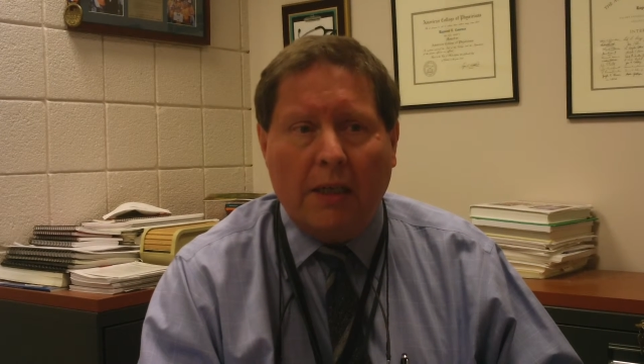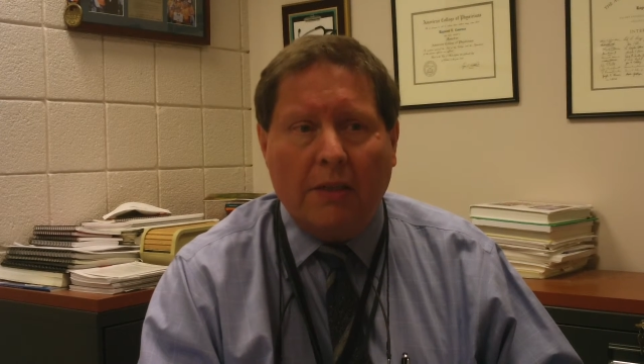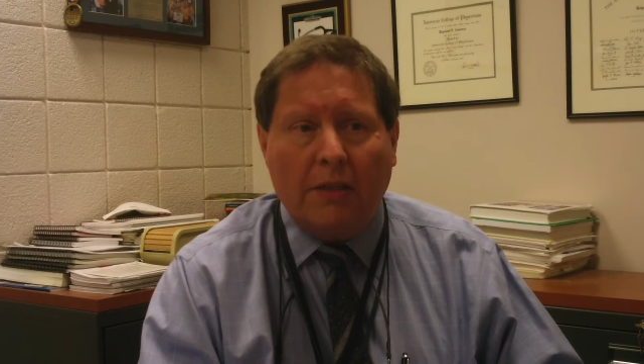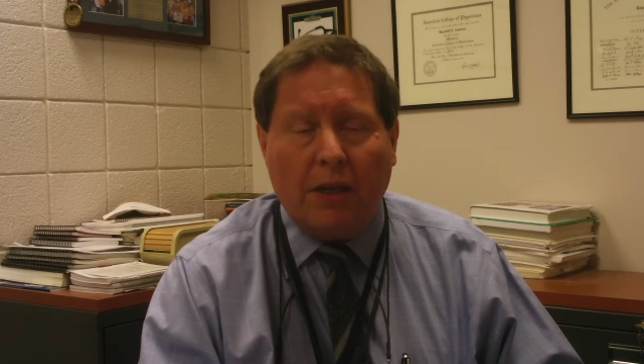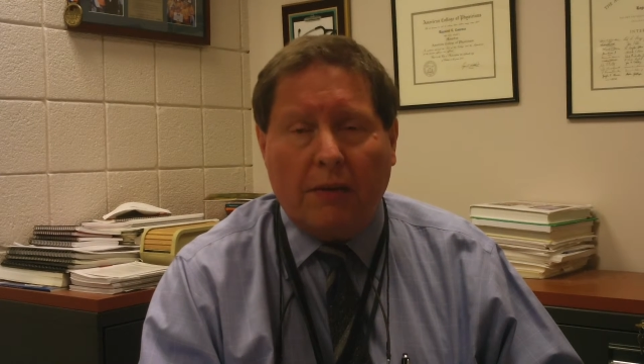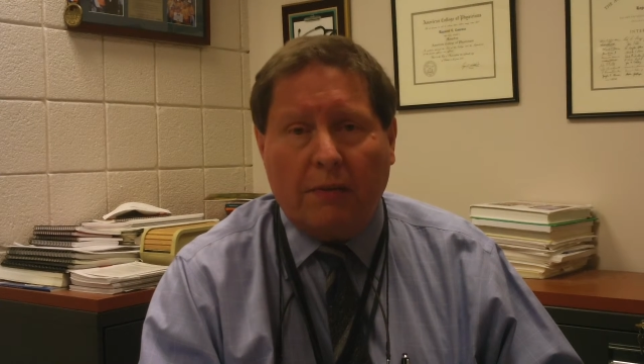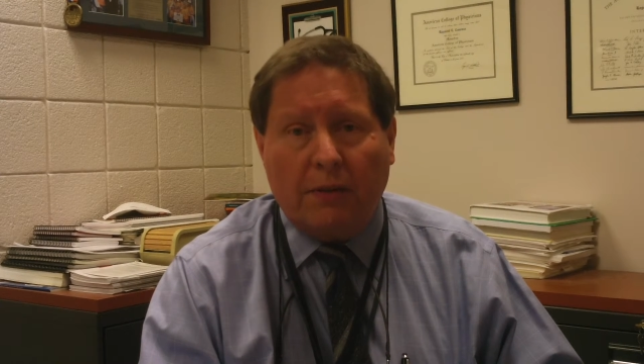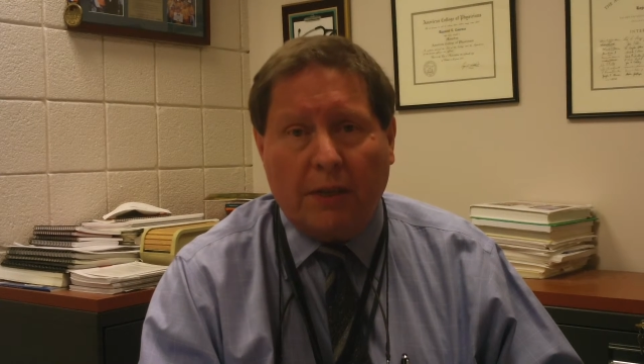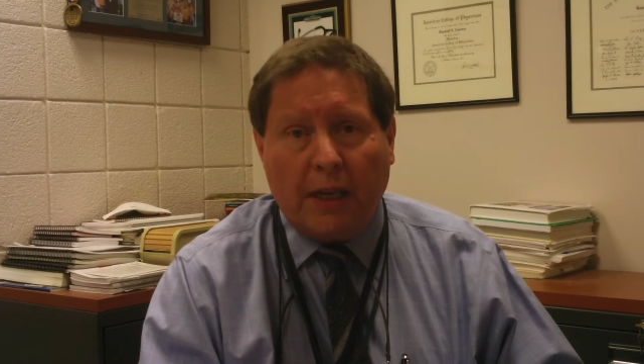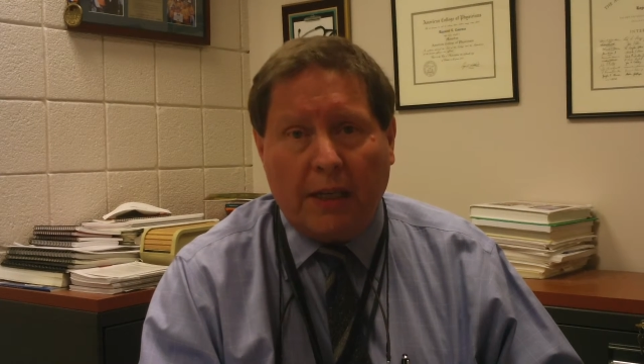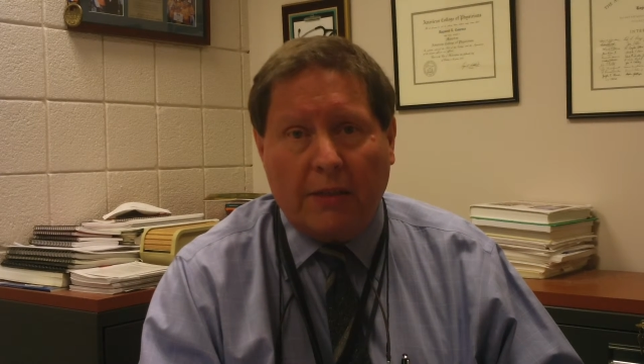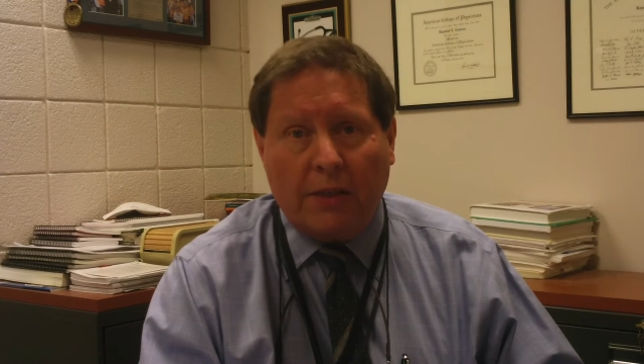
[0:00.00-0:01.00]
several
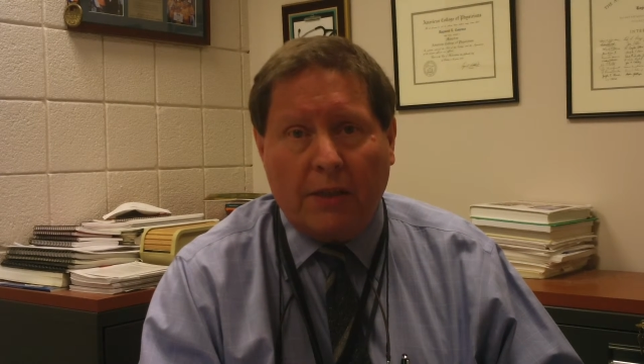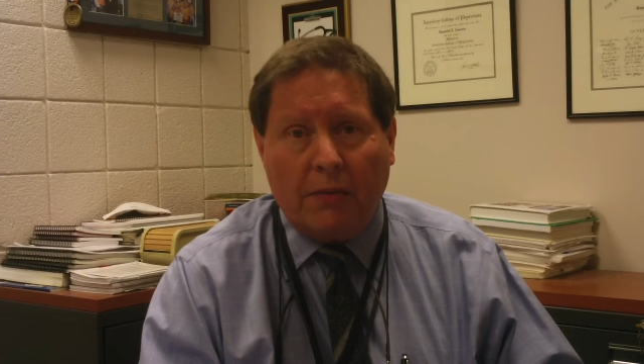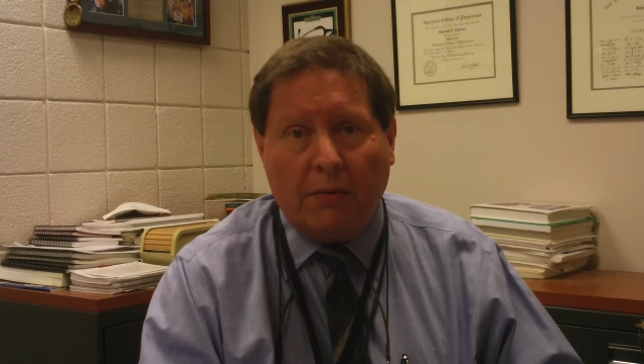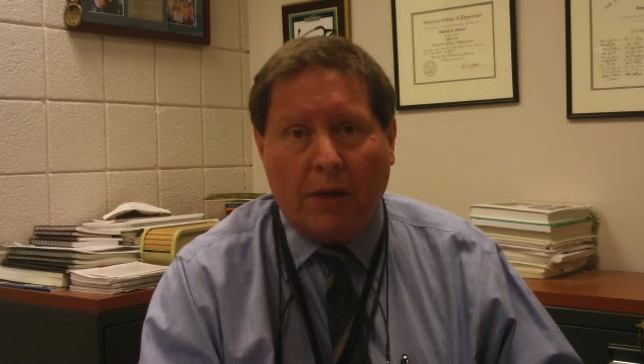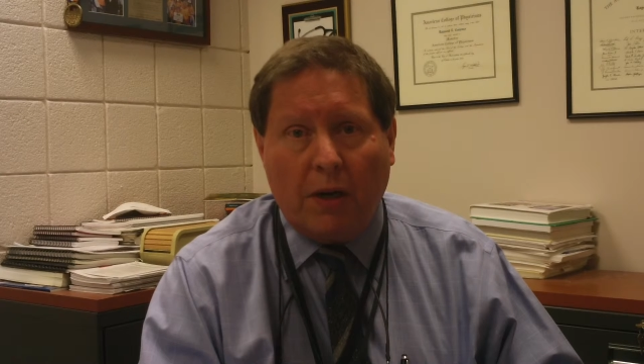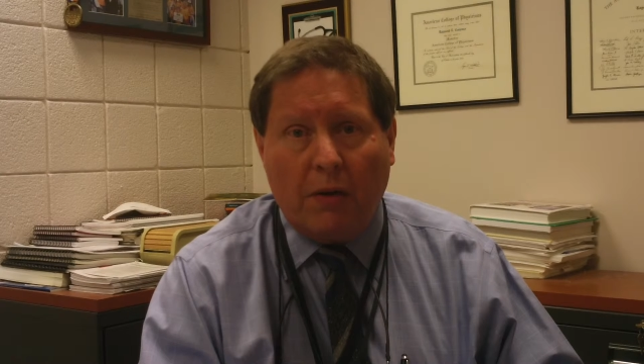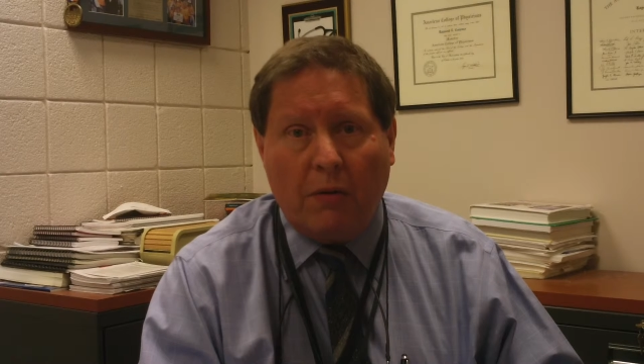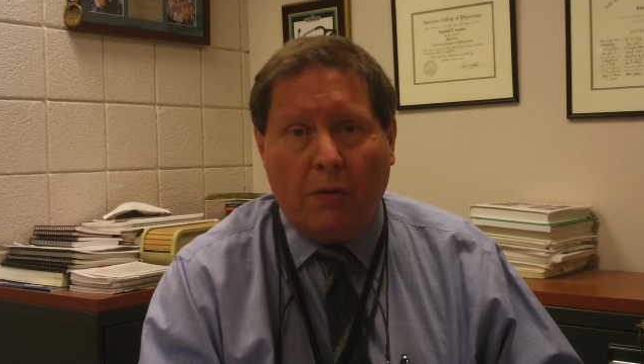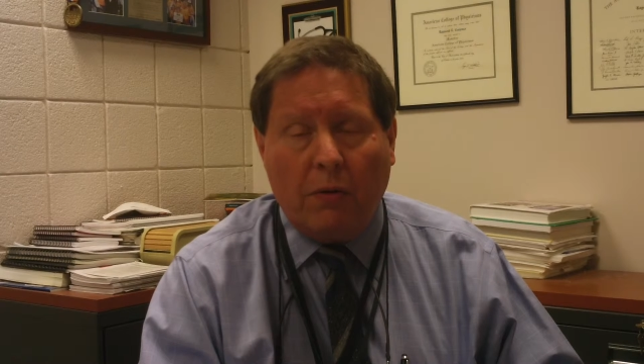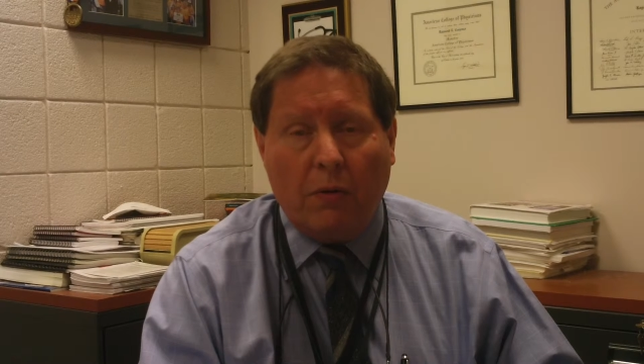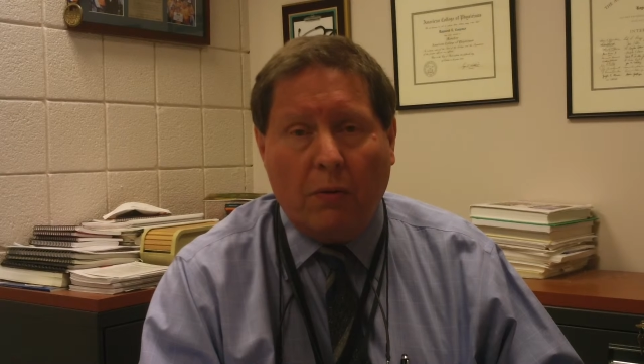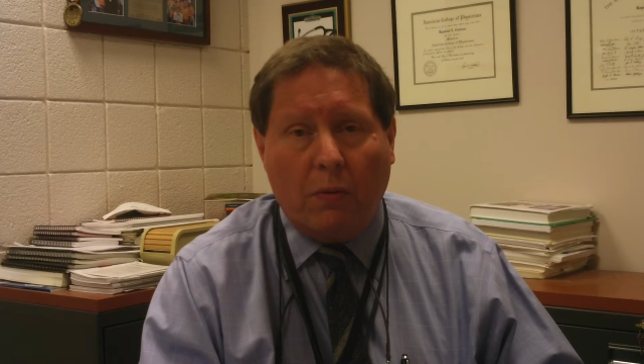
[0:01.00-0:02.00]
days in a row
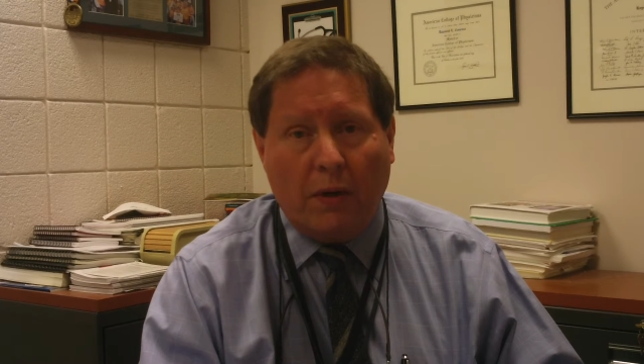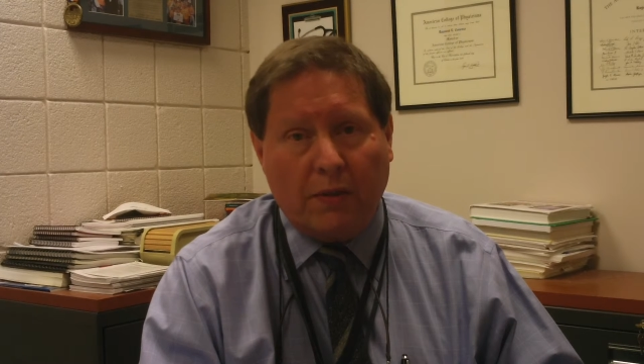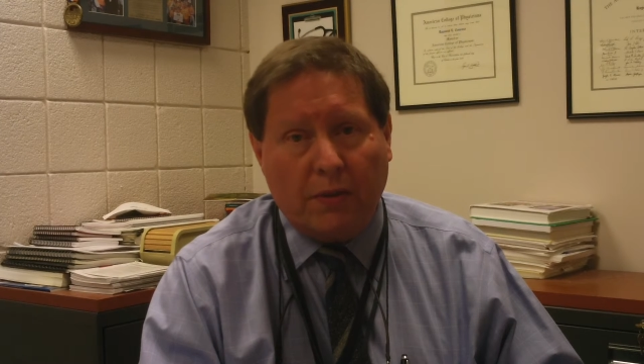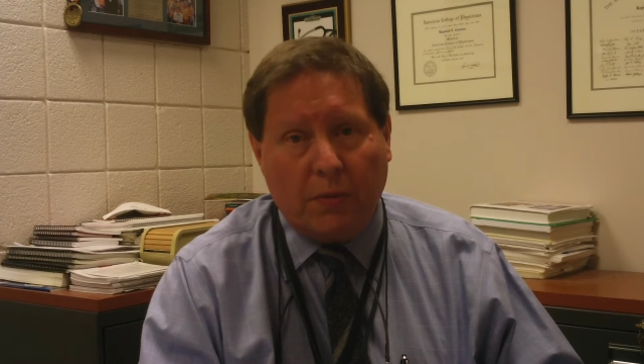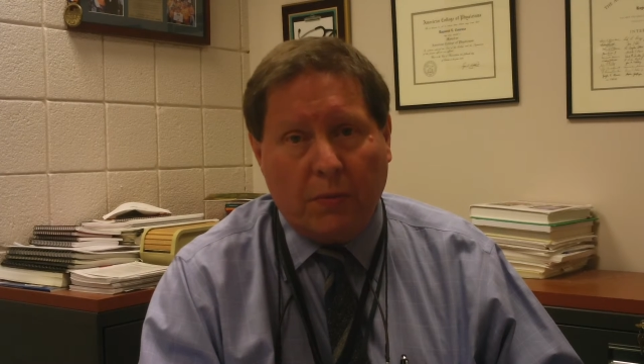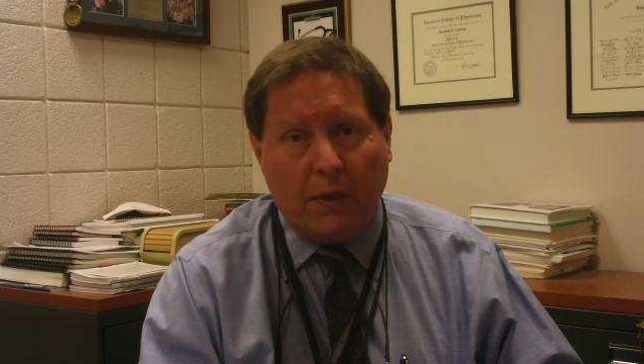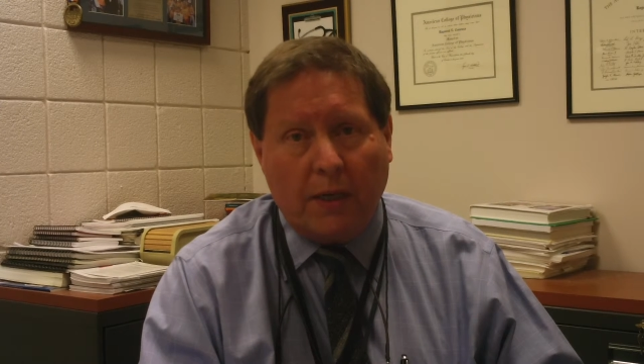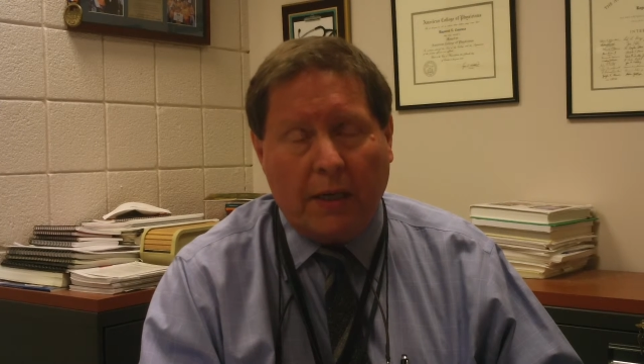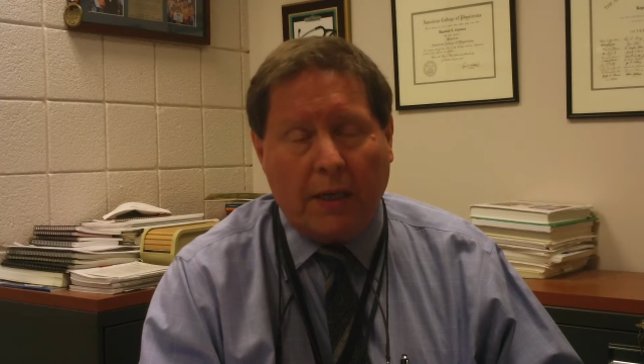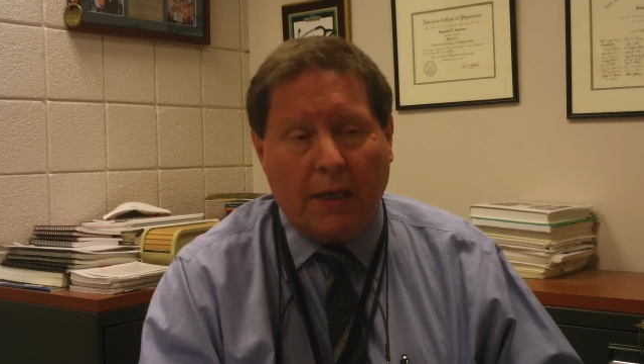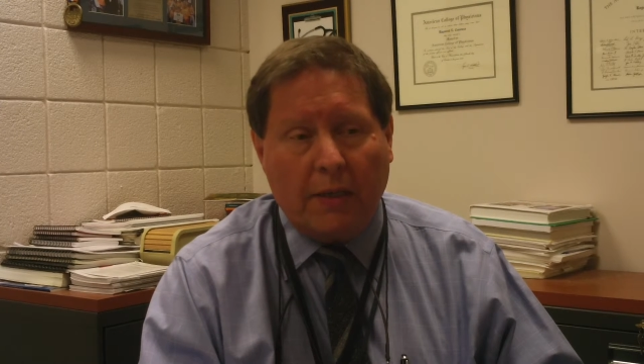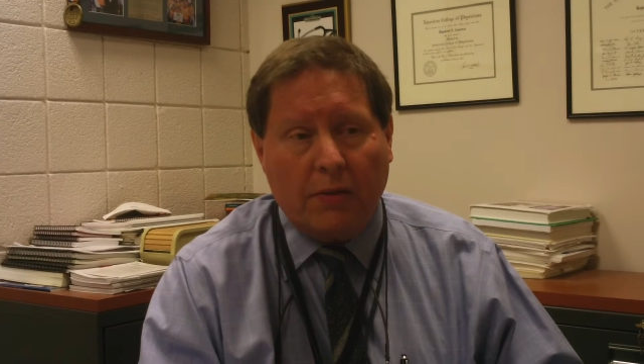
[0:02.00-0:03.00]
or once a
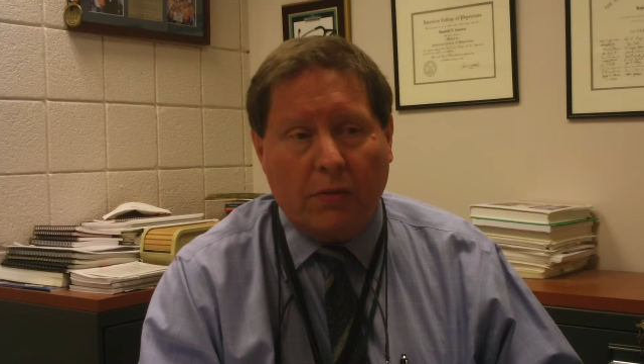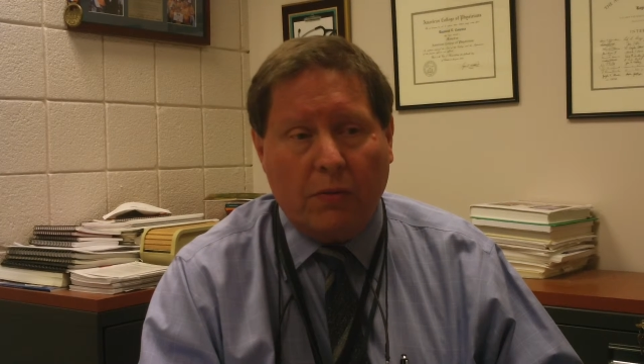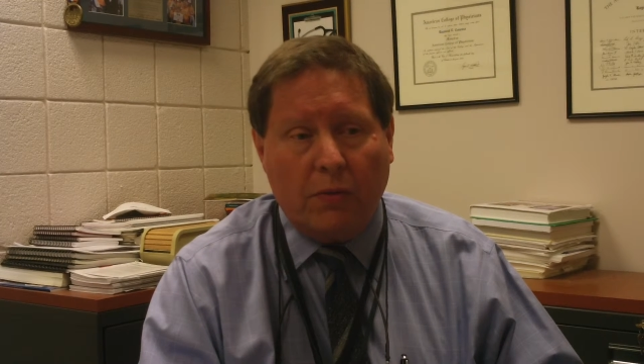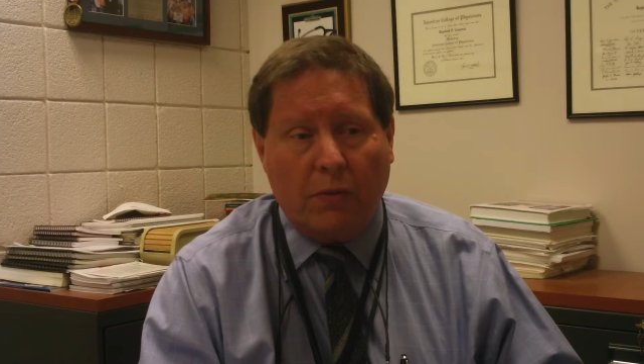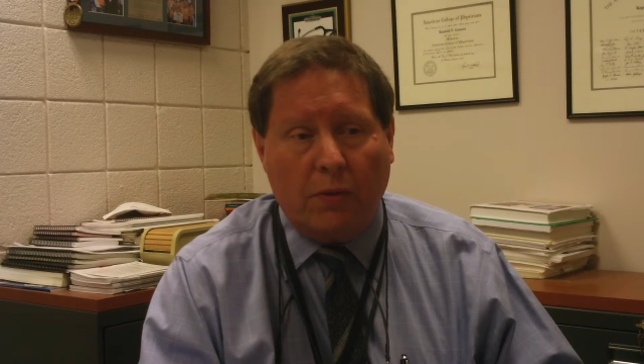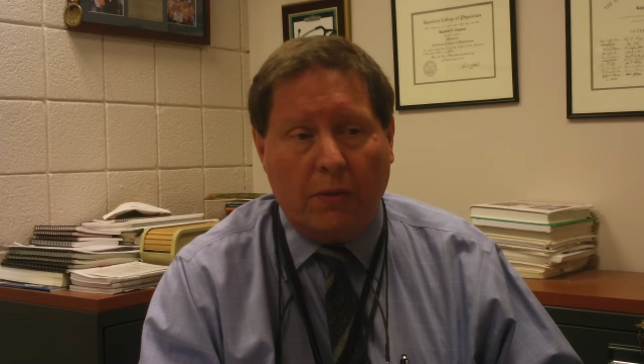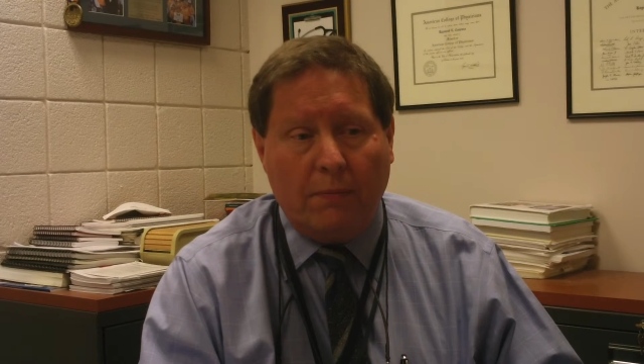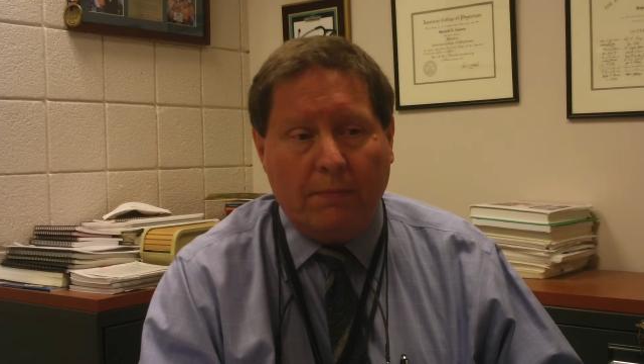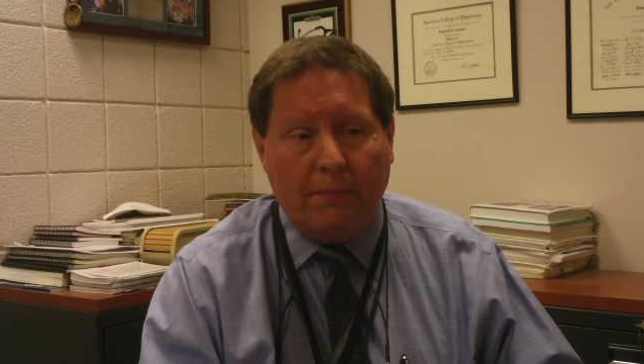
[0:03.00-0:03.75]
week as a rule.